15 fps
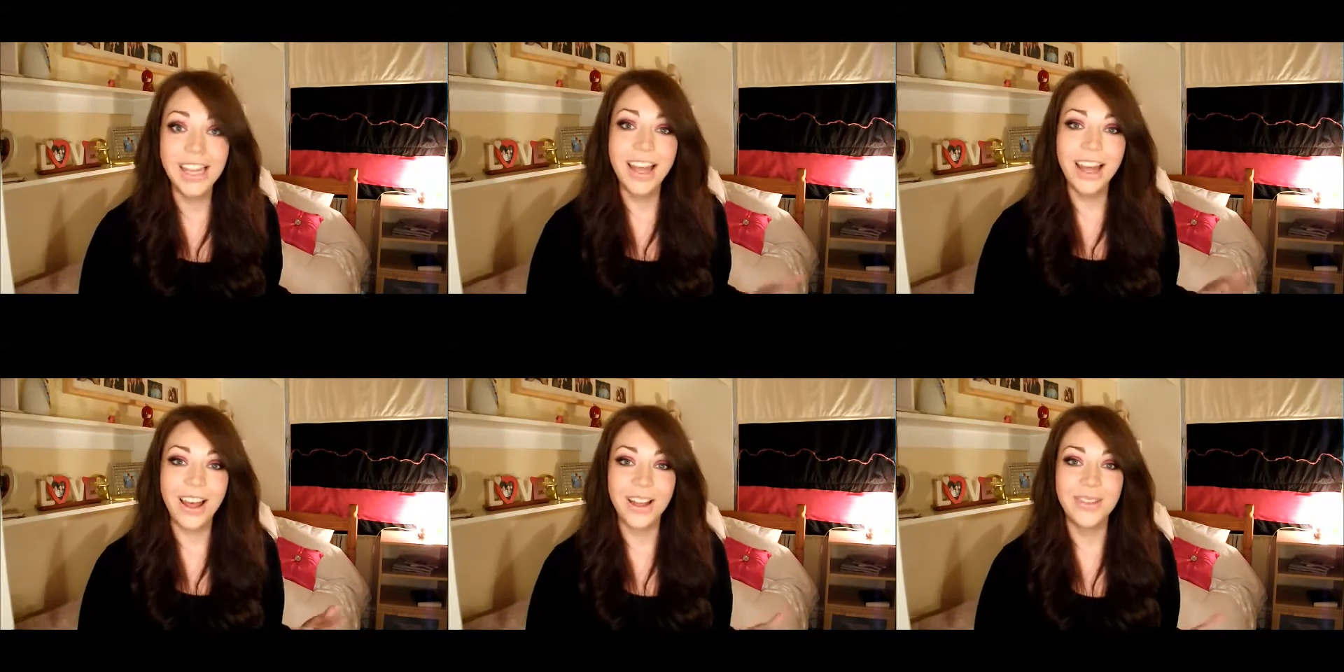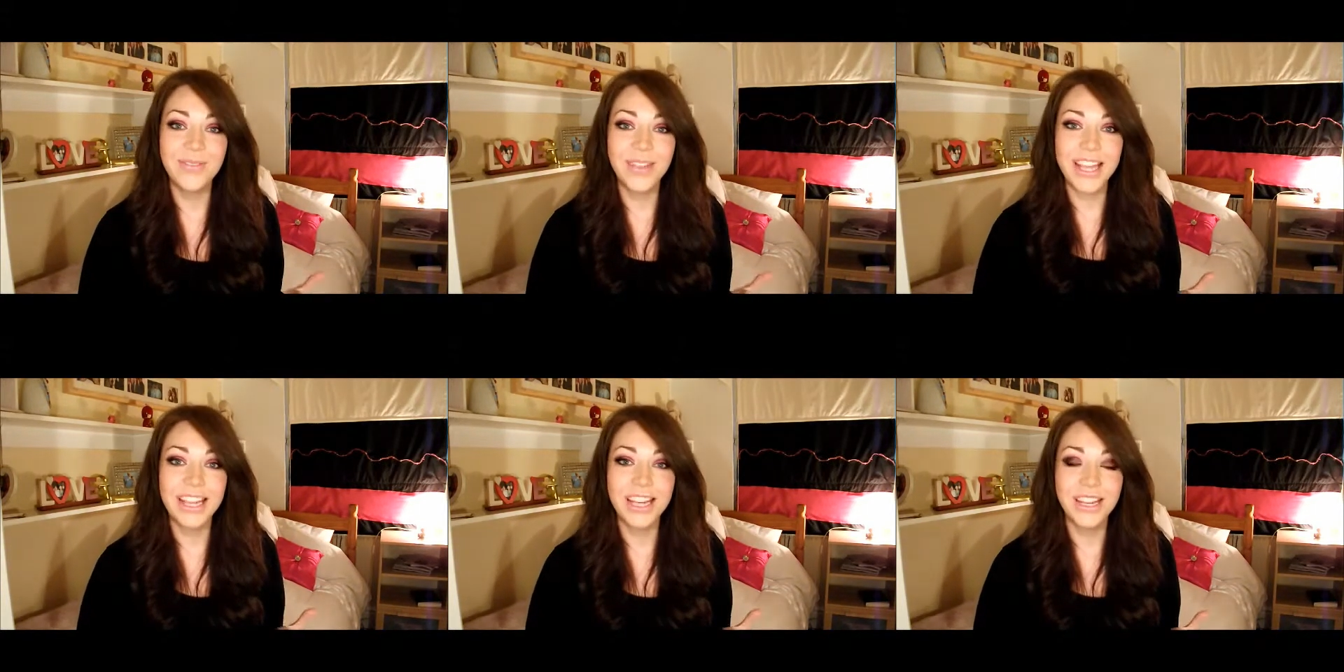I
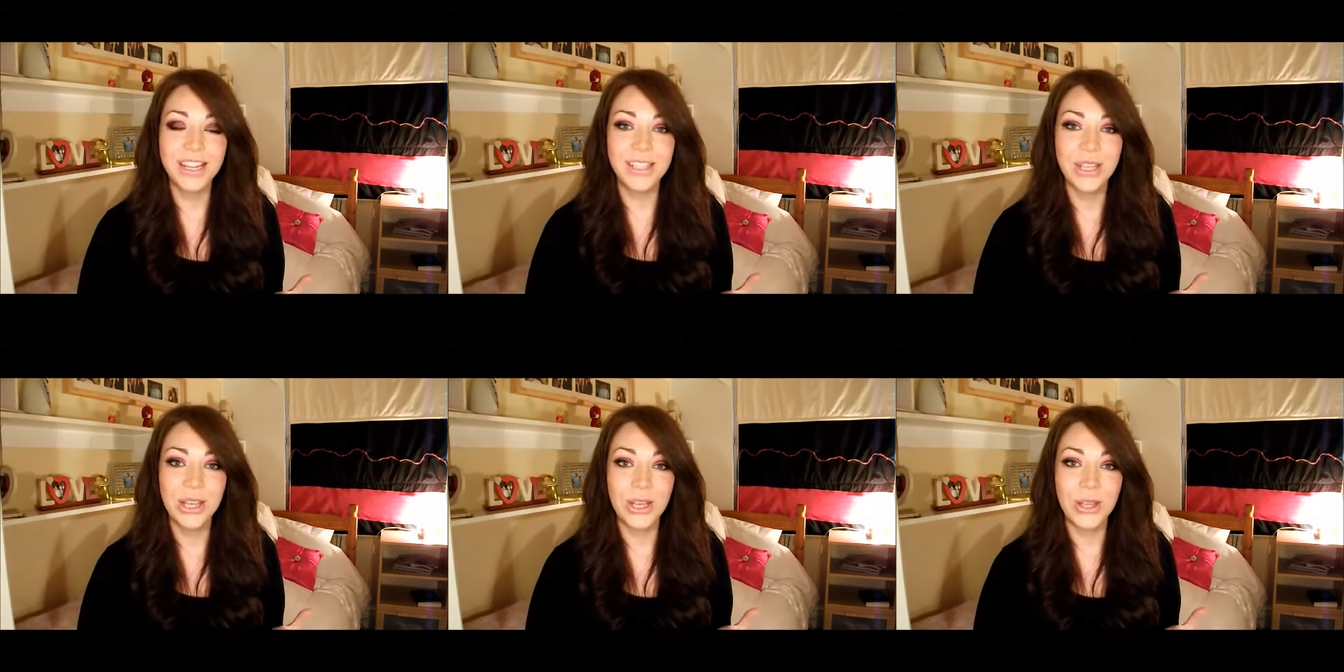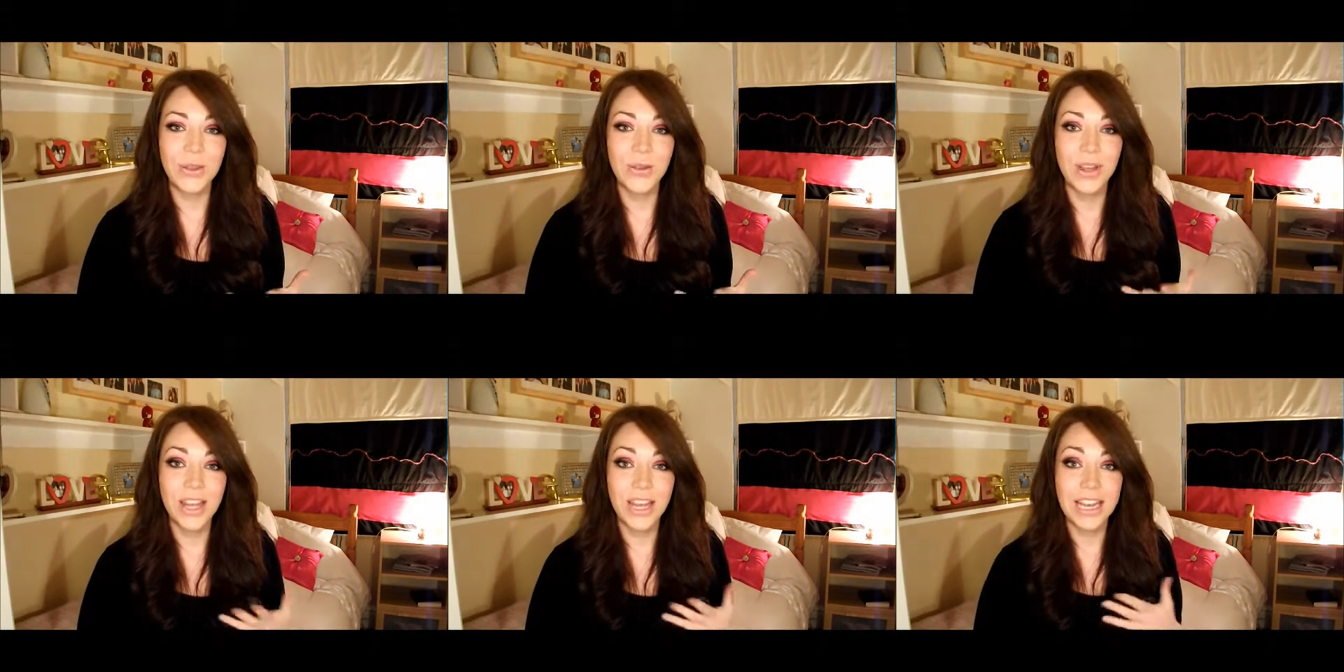mean
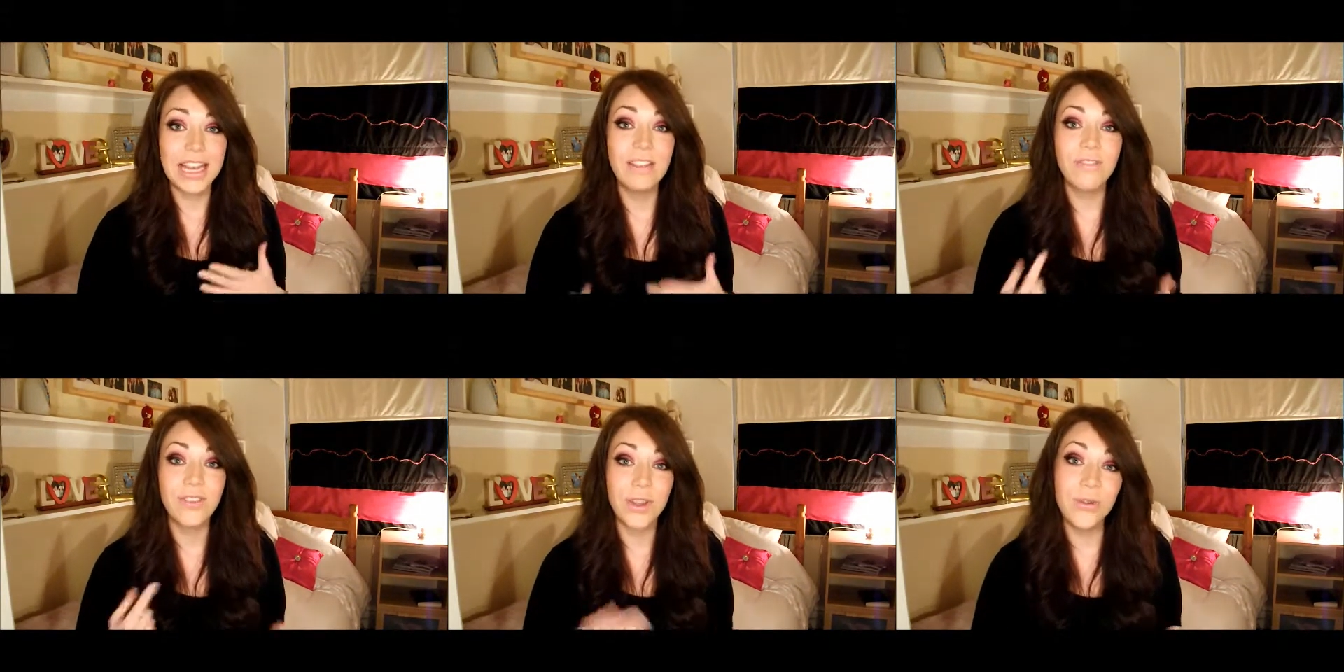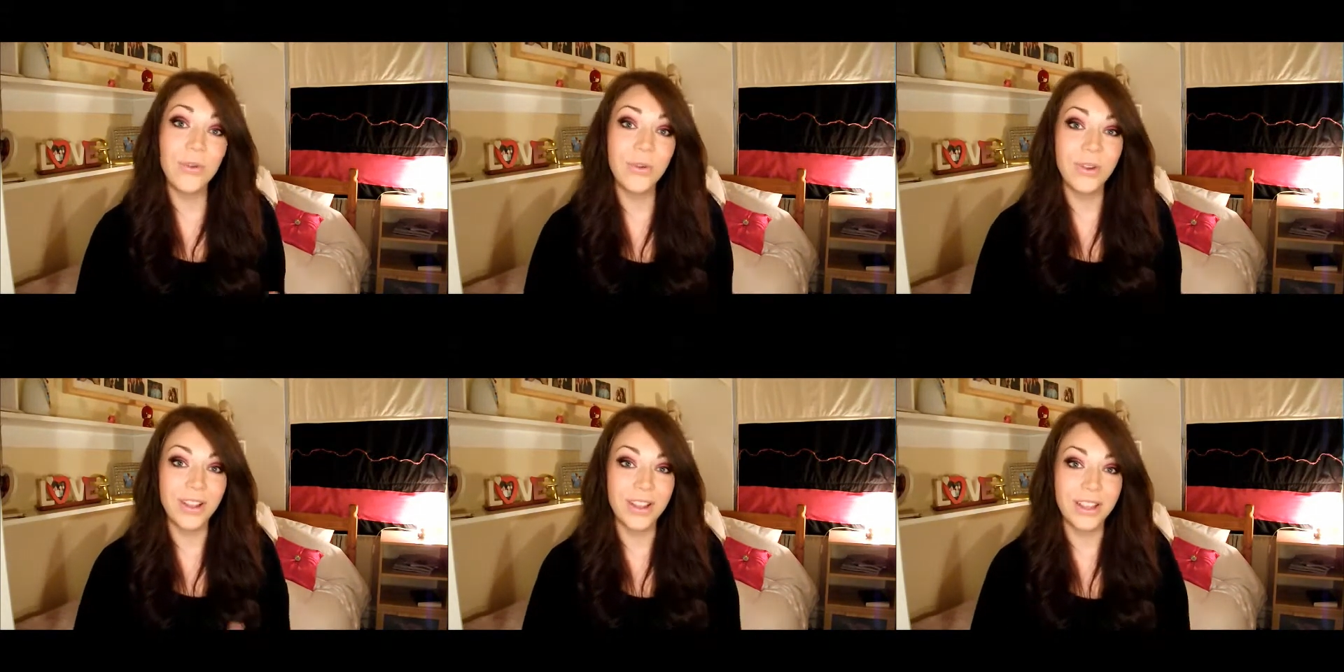to live your
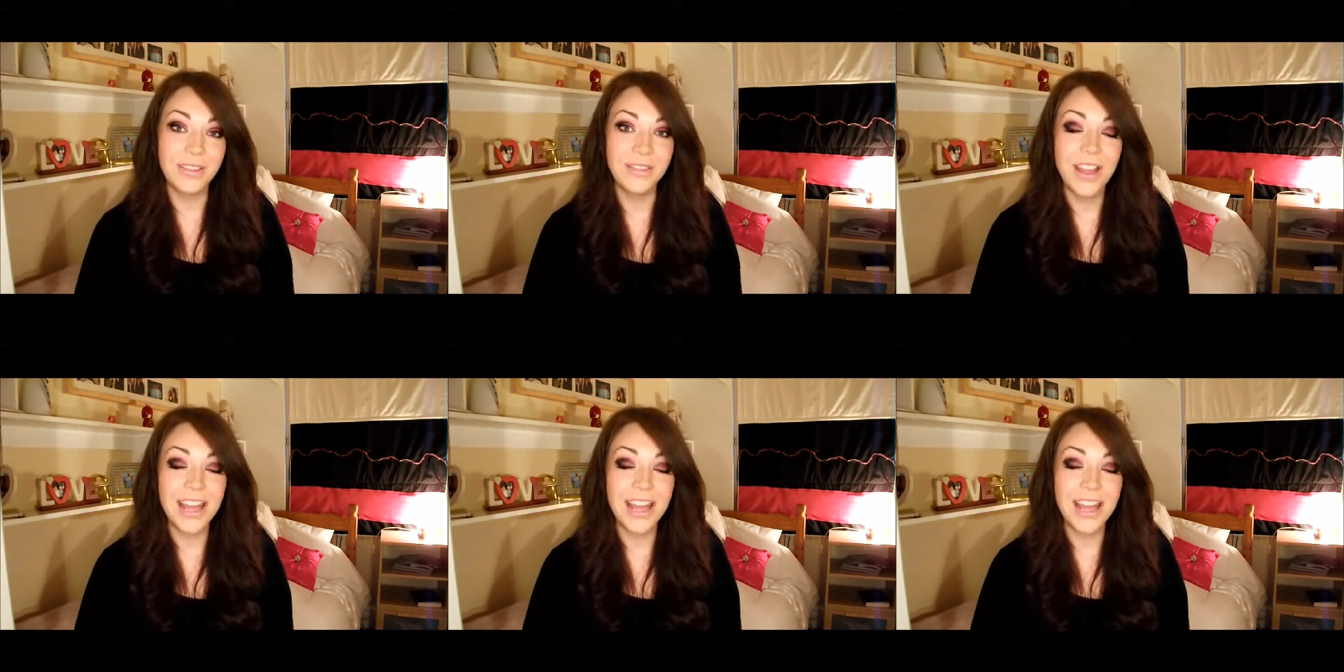life.